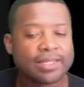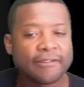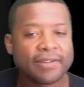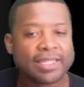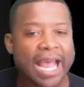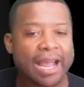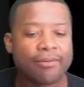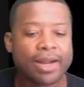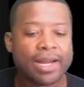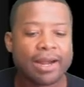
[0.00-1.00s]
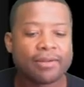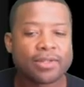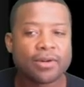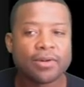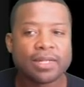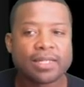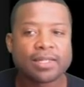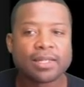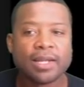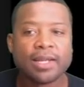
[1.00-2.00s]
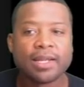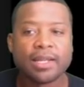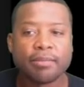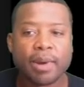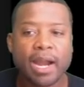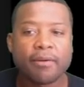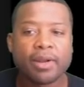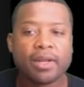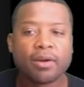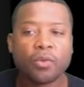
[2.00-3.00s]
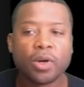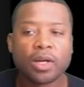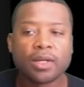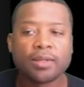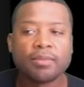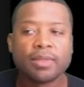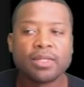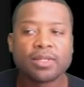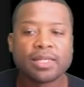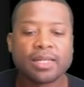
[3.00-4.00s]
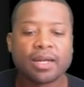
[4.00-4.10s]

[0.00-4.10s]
stuff is hot right now. It's going, this is the Mary, welcome. They just did